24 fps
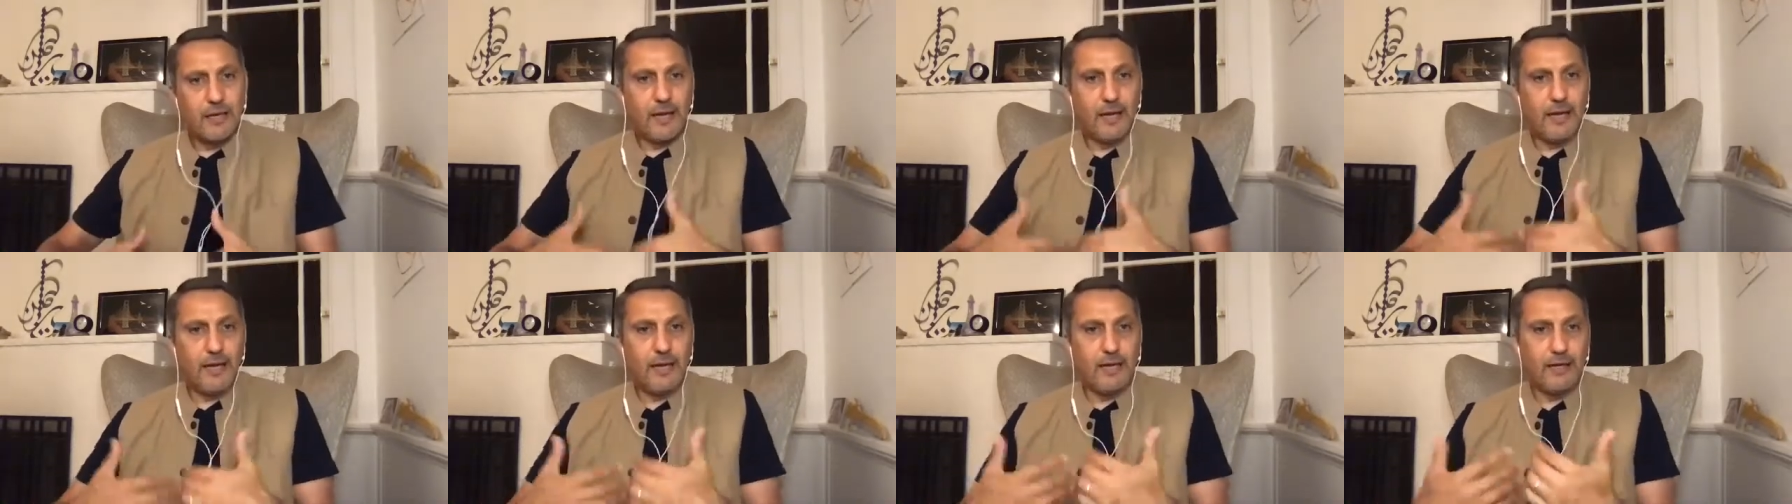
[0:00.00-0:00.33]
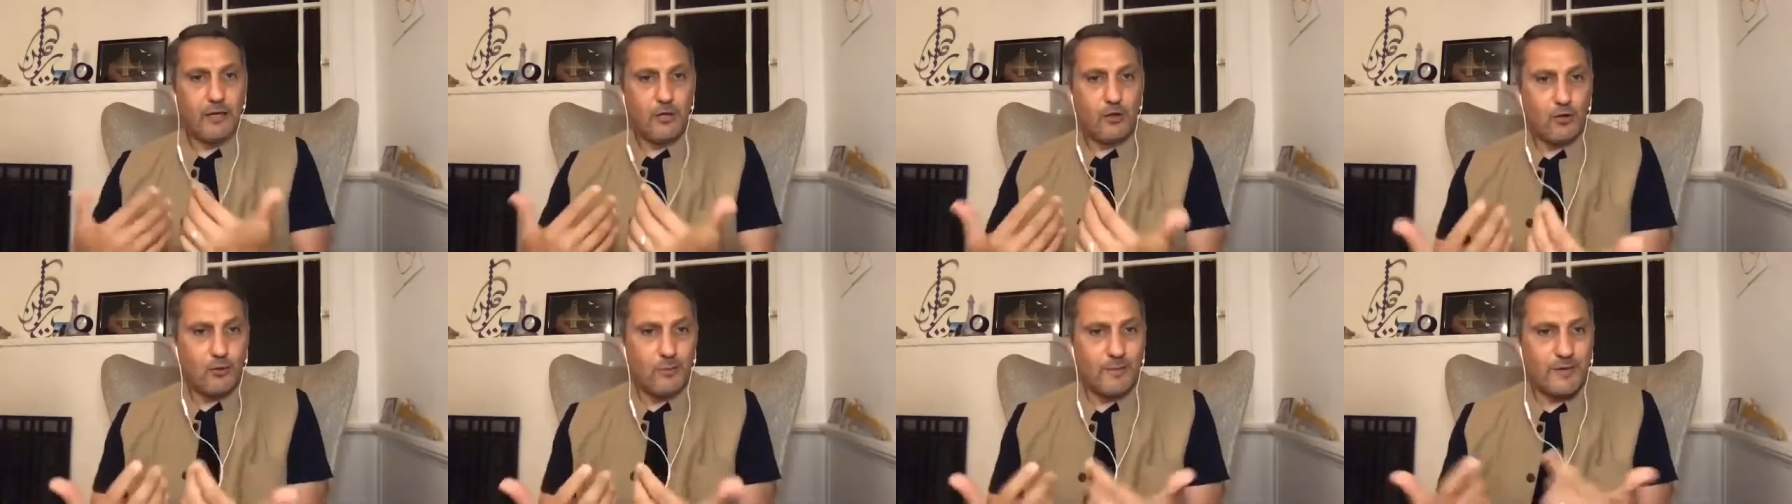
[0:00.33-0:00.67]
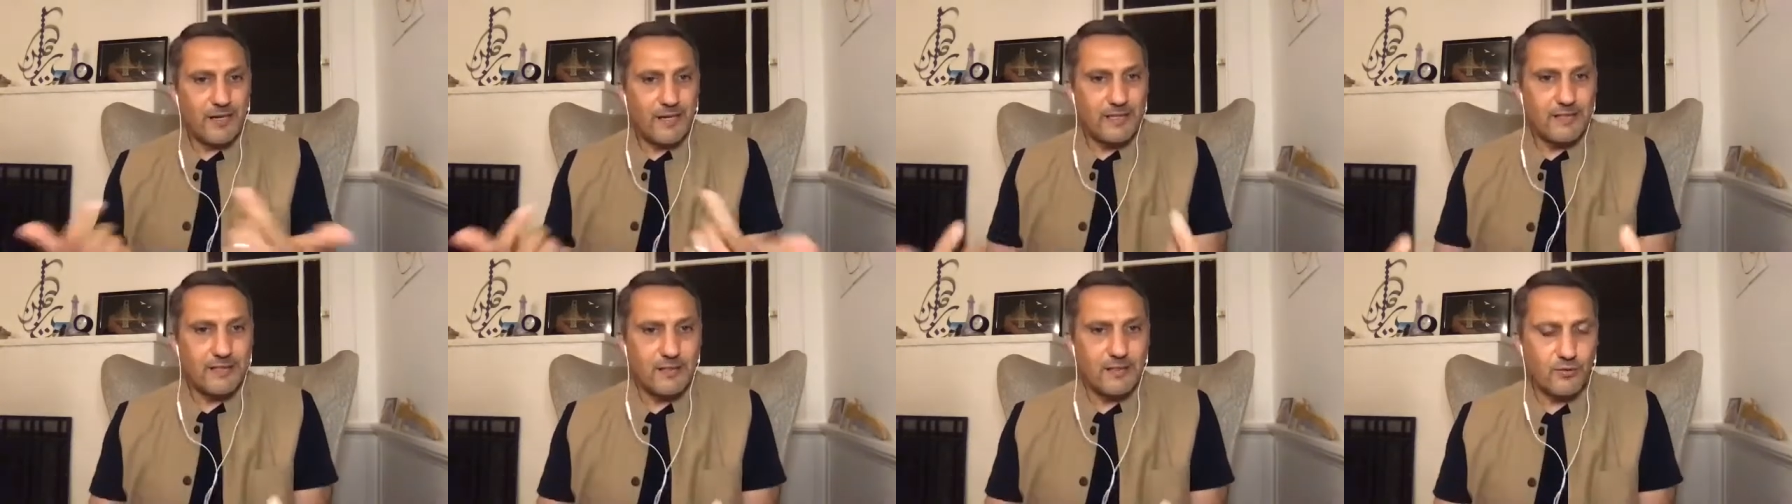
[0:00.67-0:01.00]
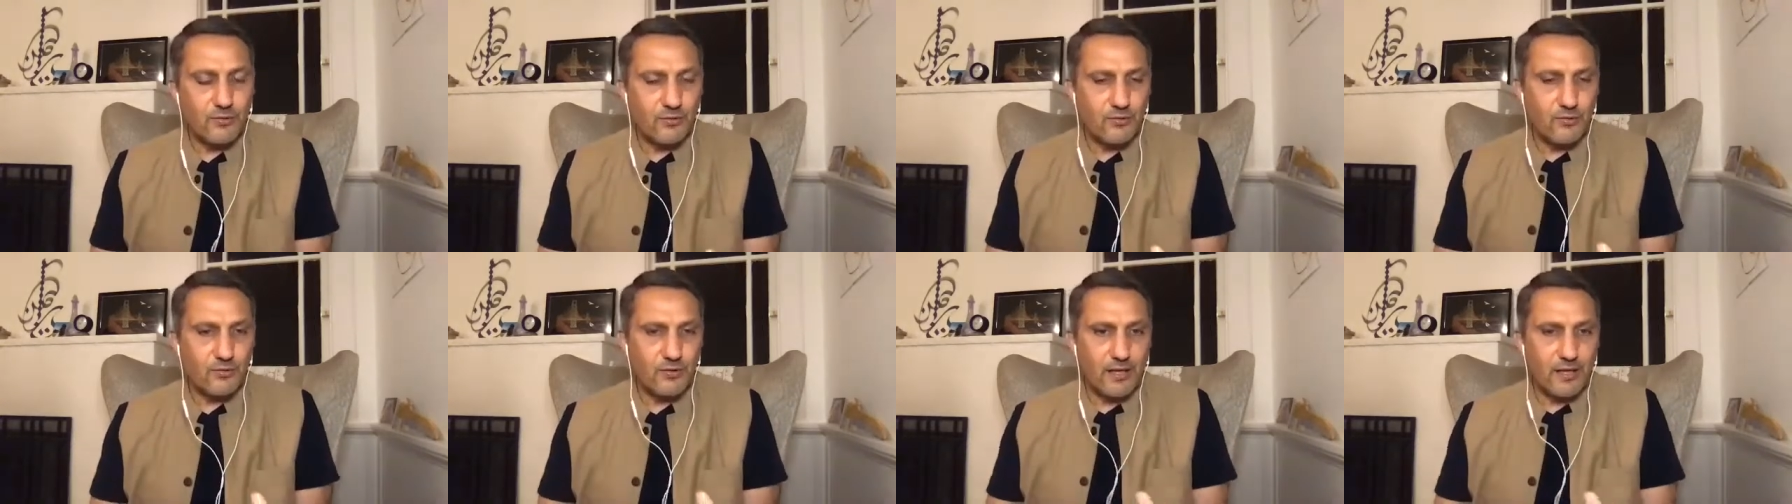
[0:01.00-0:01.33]
and humanize the
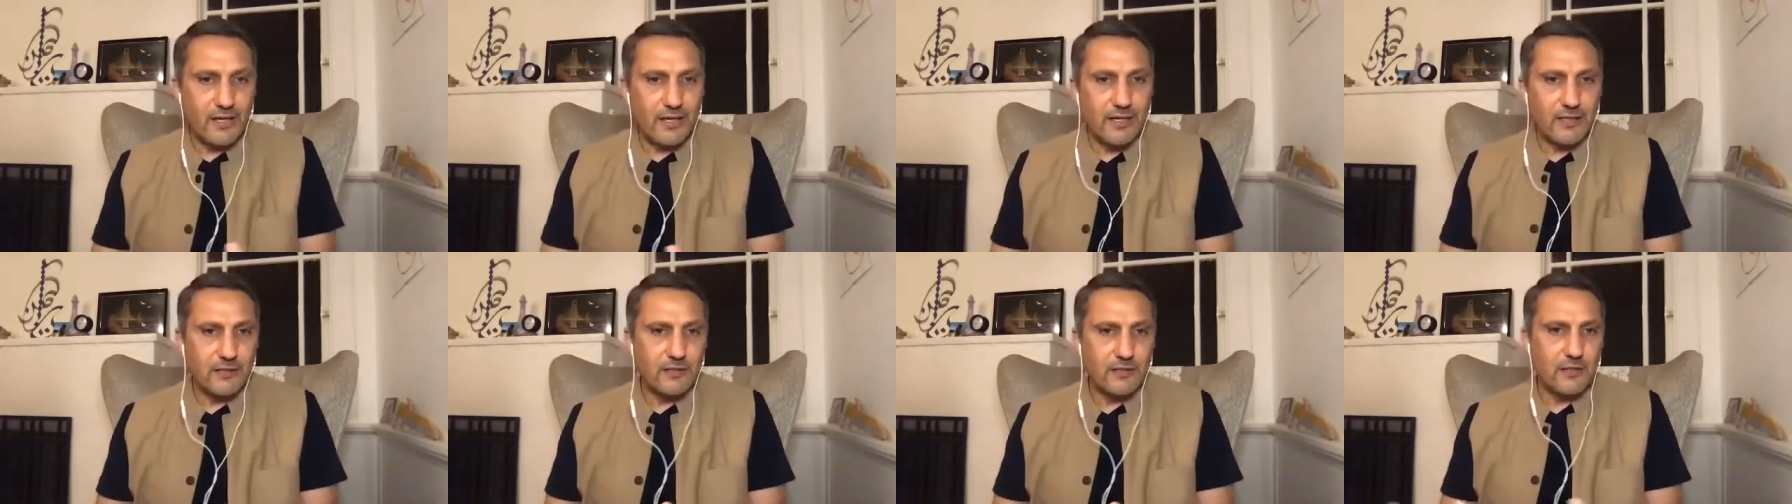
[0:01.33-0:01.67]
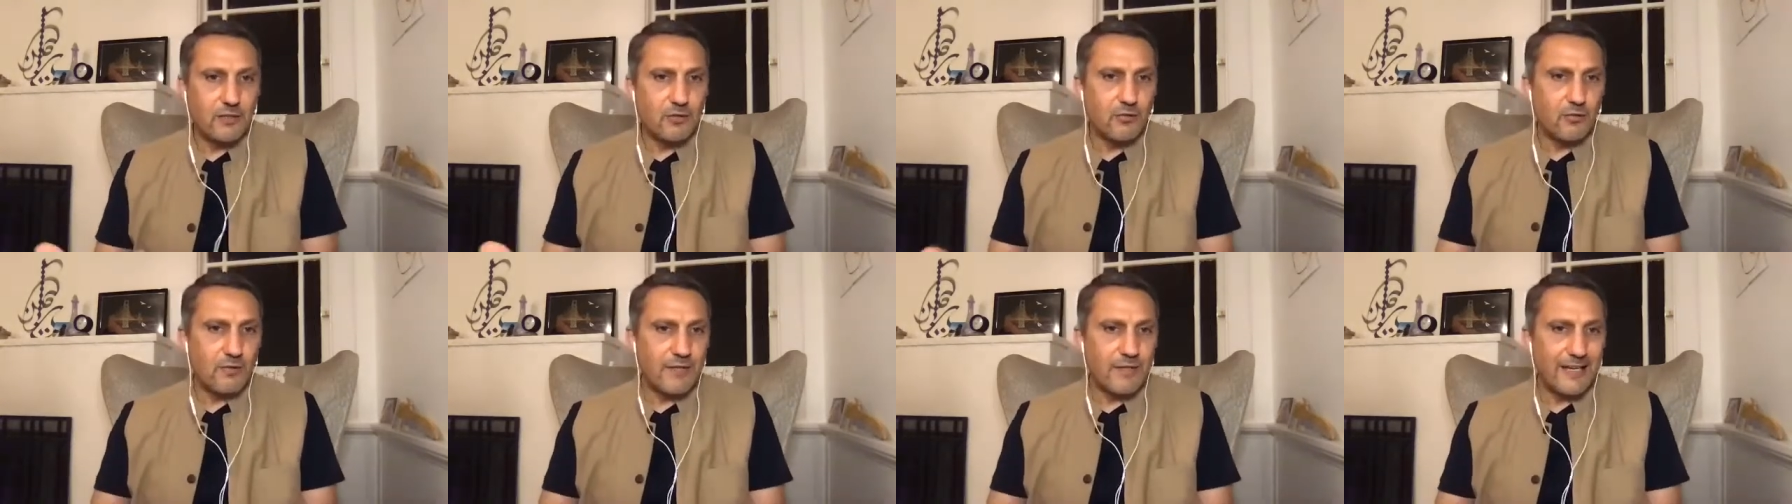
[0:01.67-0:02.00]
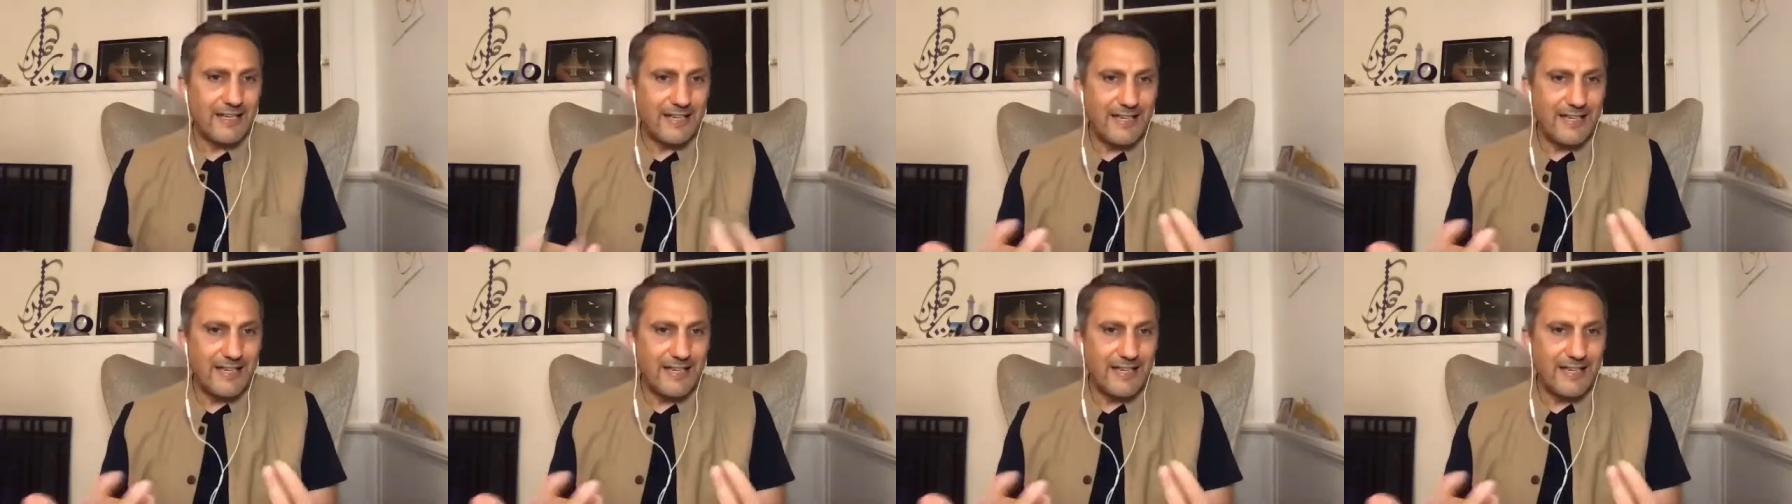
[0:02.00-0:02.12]
society to the